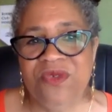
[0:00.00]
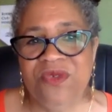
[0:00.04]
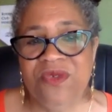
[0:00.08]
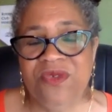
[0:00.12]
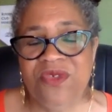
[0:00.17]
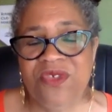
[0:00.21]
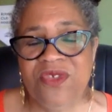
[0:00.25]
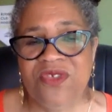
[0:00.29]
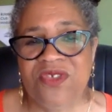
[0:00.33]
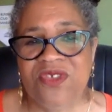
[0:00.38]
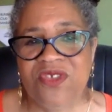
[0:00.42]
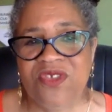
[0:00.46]

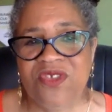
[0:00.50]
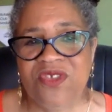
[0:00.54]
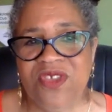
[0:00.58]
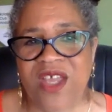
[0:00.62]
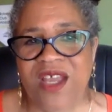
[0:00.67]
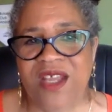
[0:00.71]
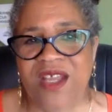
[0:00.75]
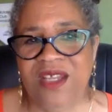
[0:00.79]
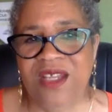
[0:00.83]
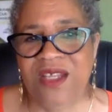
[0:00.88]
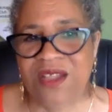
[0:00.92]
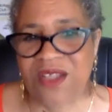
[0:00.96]

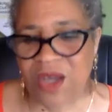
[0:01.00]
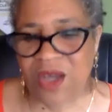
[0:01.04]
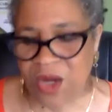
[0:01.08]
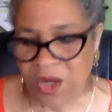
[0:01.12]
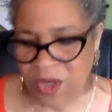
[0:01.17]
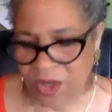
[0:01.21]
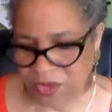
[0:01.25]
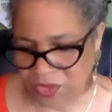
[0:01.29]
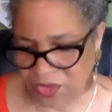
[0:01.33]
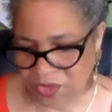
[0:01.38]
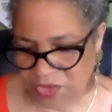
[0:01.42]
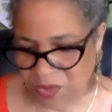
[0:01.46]
Society of the
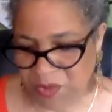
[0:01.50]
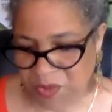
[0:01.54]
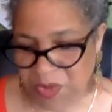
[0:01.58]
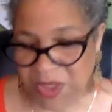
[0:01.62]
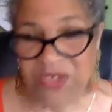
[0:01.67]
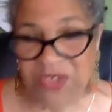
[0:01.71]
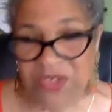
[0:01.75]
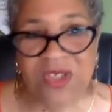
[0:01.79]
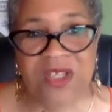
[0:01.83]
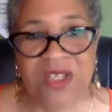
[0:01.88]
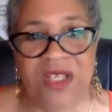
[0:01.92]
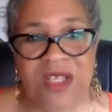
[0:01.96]
Arts
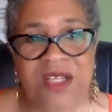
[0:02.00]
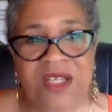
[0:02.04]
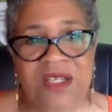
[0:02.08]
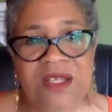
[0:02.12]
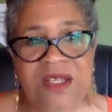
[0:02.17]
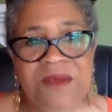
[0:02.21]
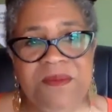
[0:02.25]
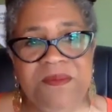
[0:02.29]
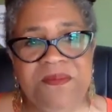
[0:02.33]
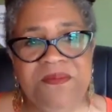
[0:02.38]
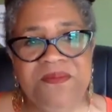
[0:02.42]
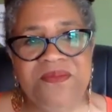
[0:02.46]
based in
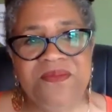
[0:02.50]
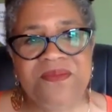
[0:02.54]
London.